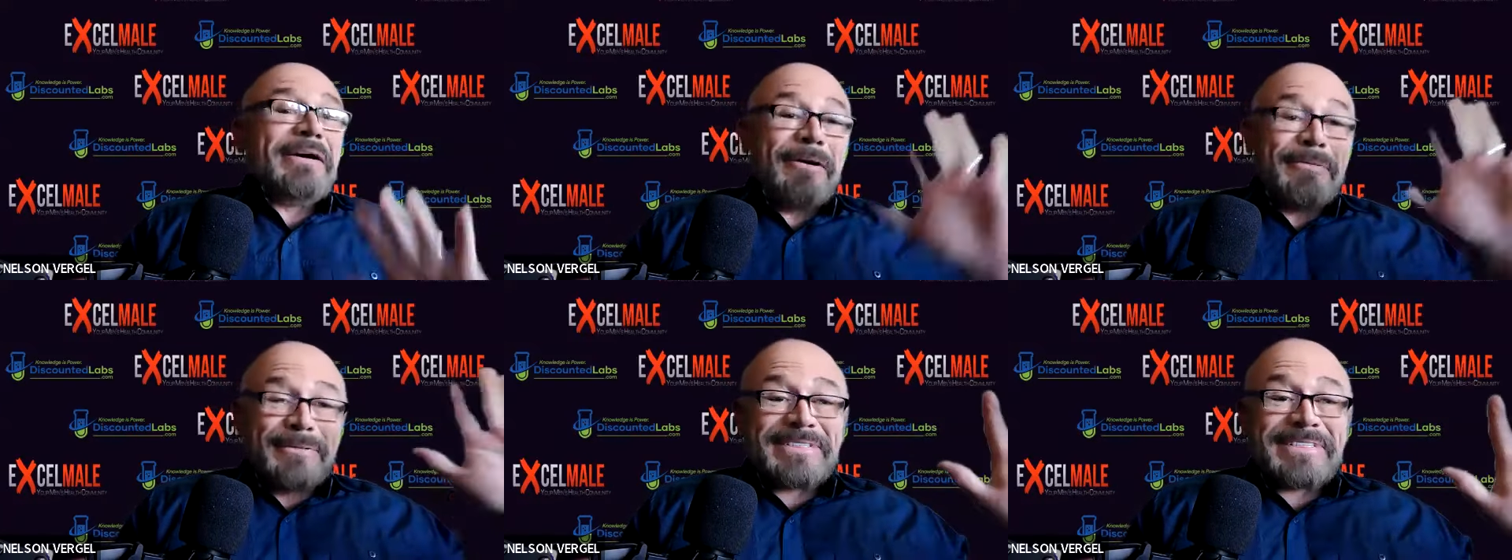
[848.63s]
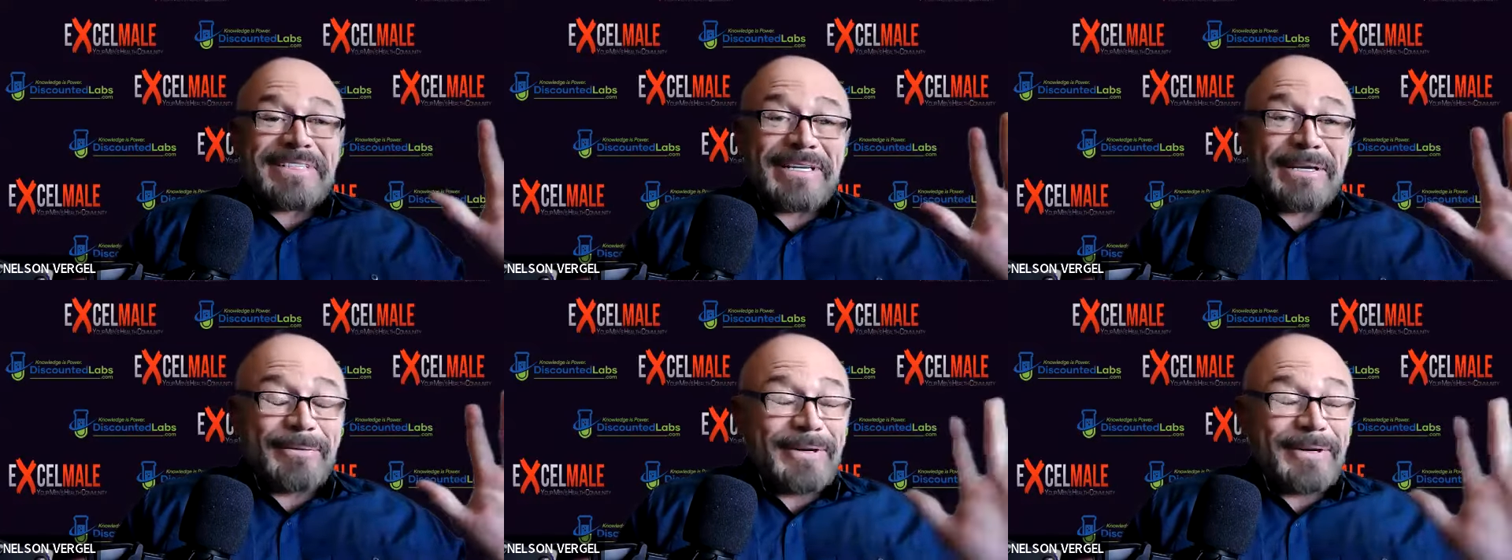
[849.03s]

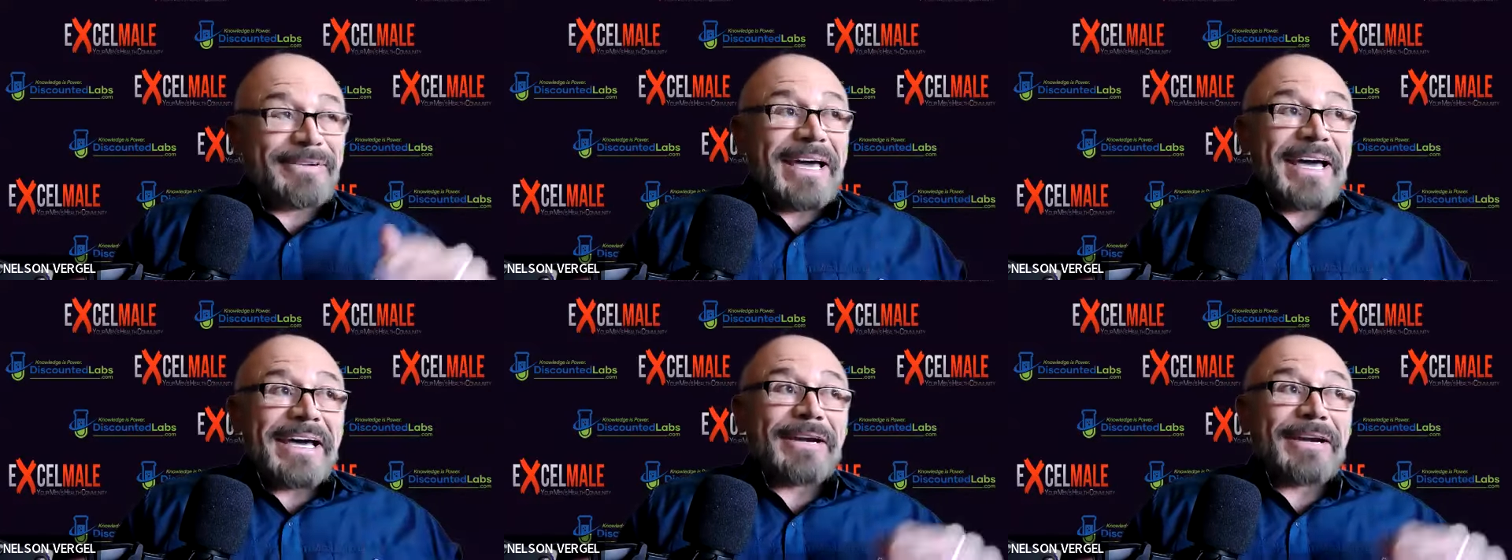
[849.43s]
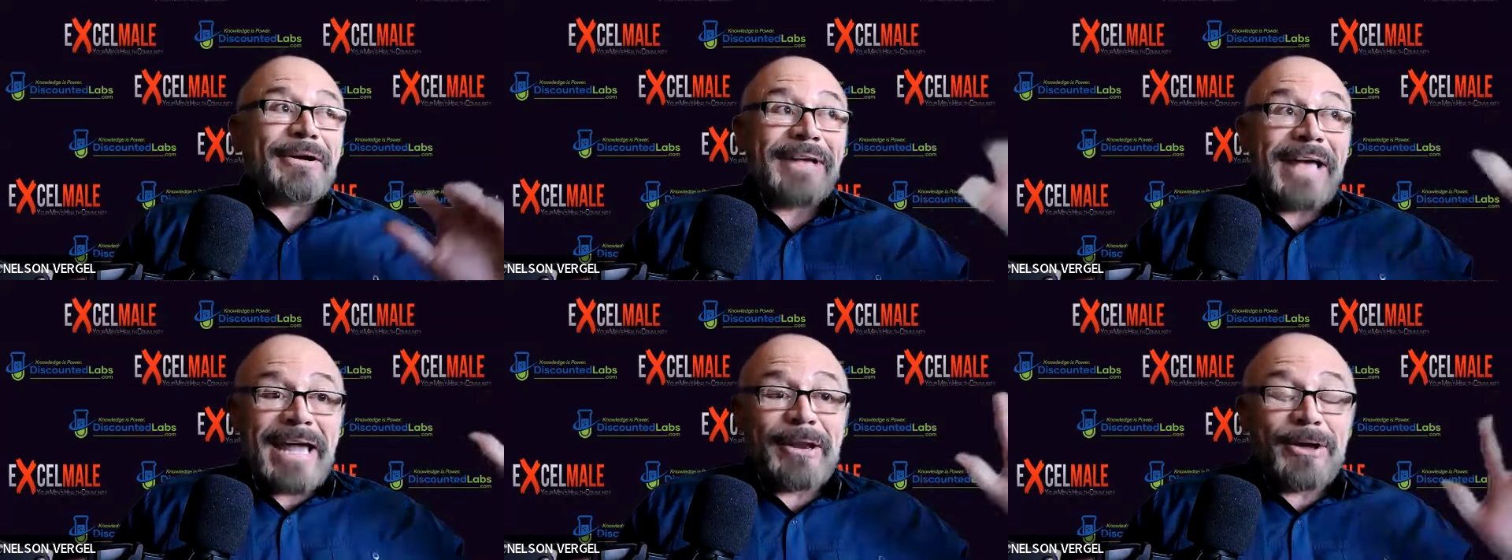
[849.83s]
Obviously, we've had
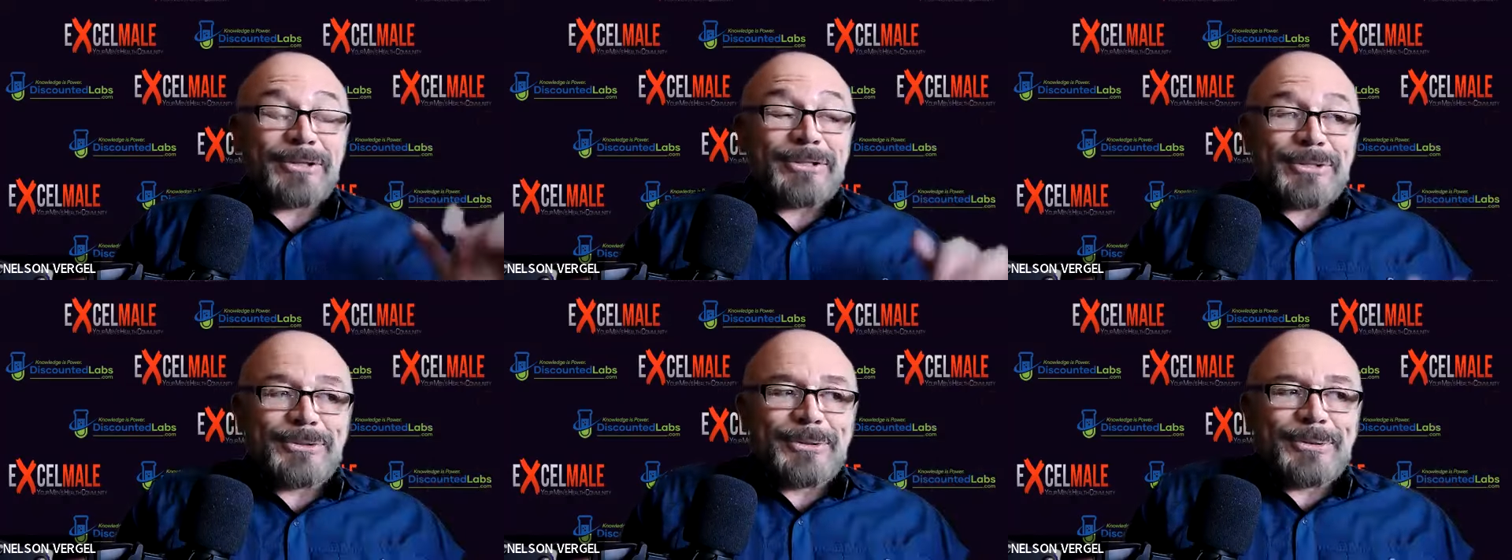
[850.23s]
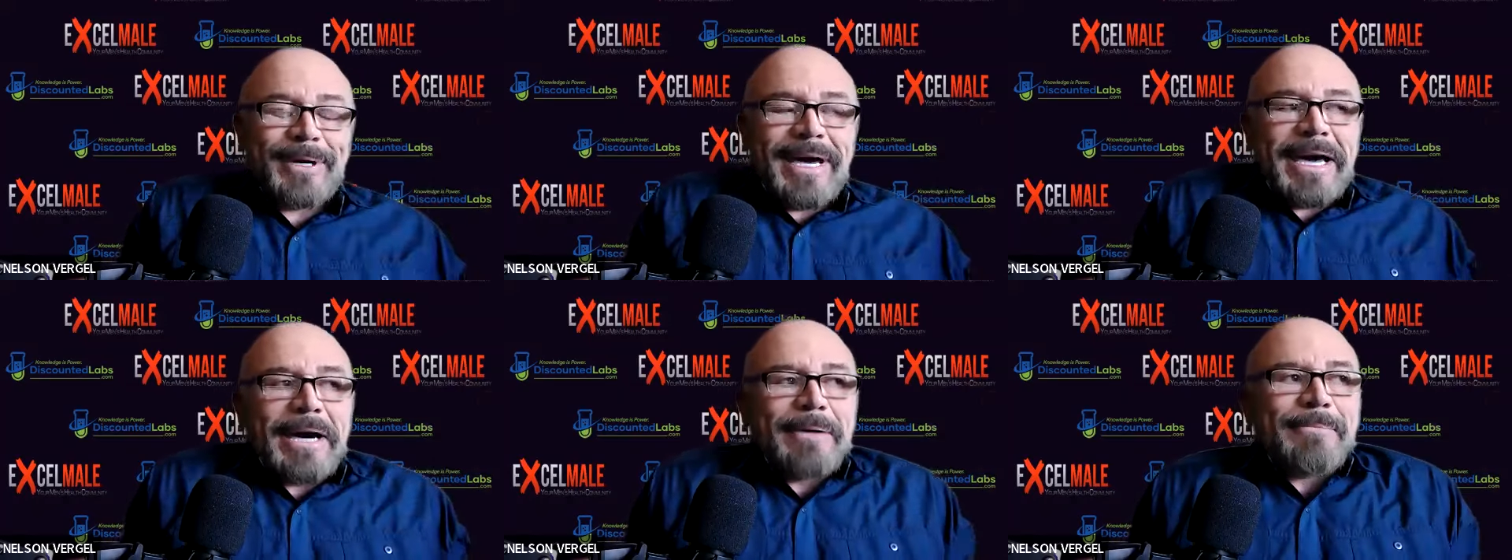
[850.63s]
a lot to
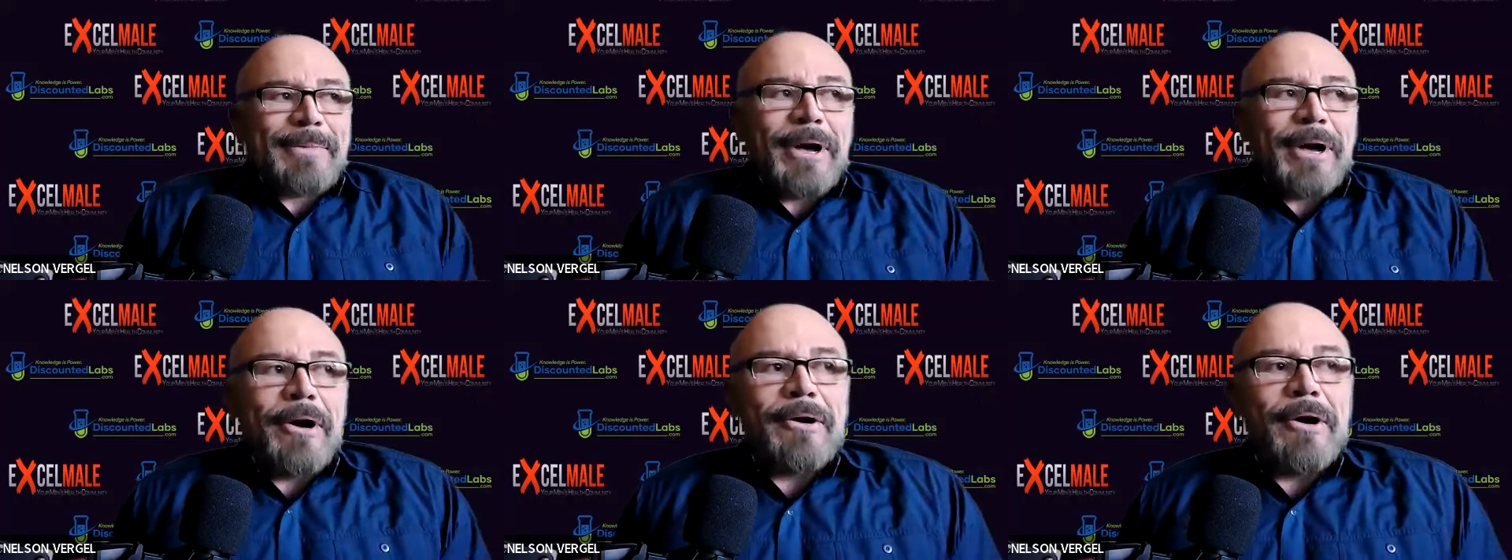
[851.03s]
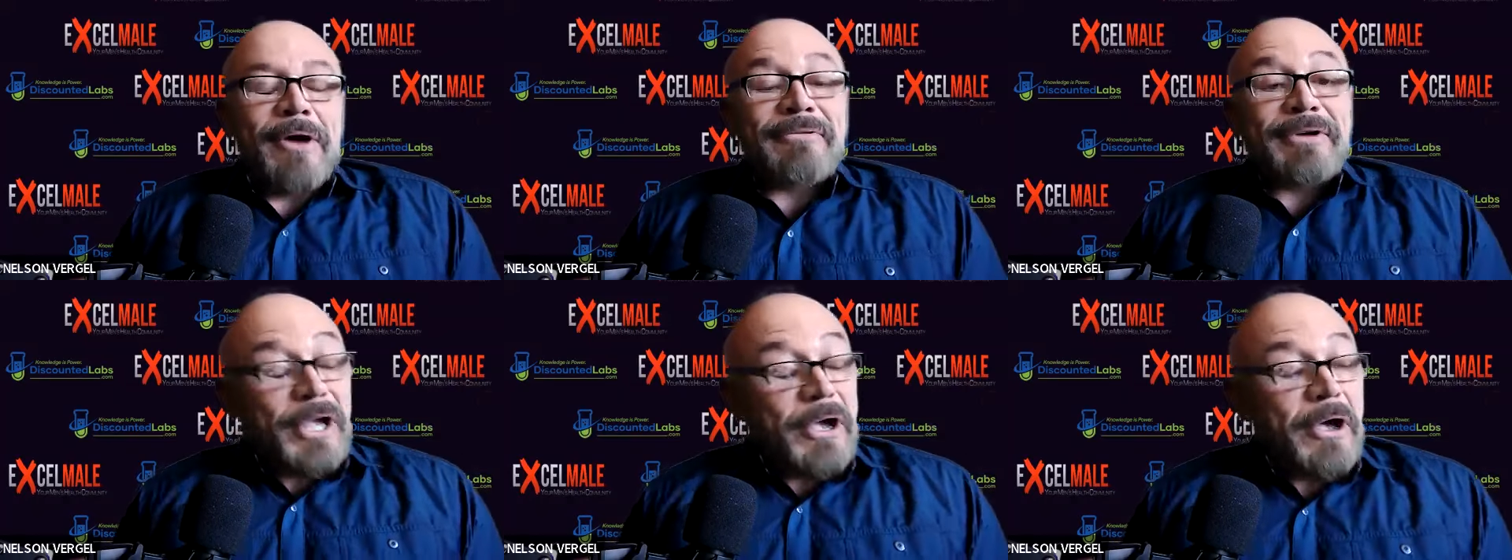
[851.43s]
um,
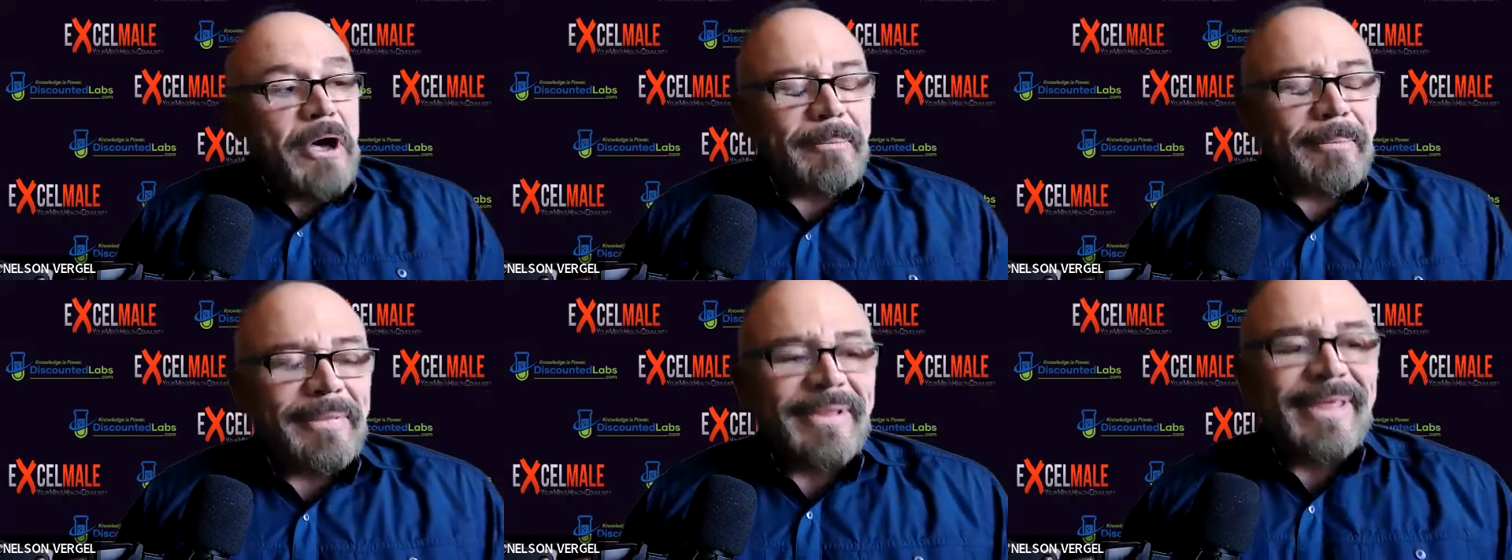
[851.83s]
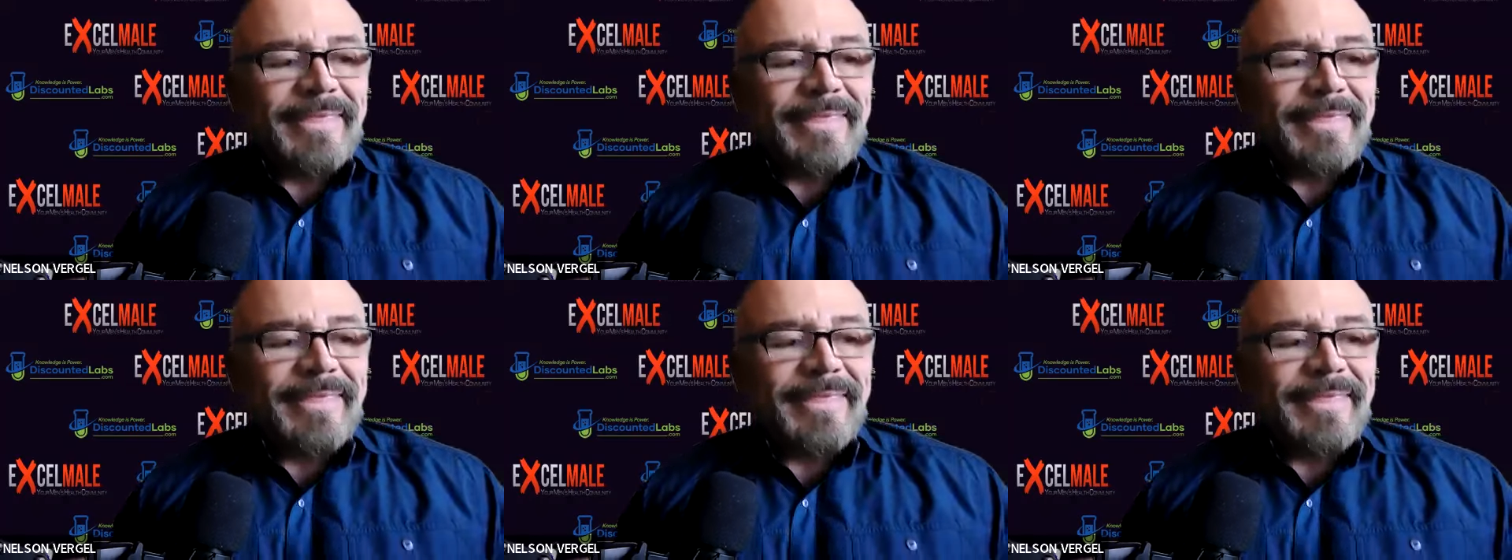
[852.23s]
overcome.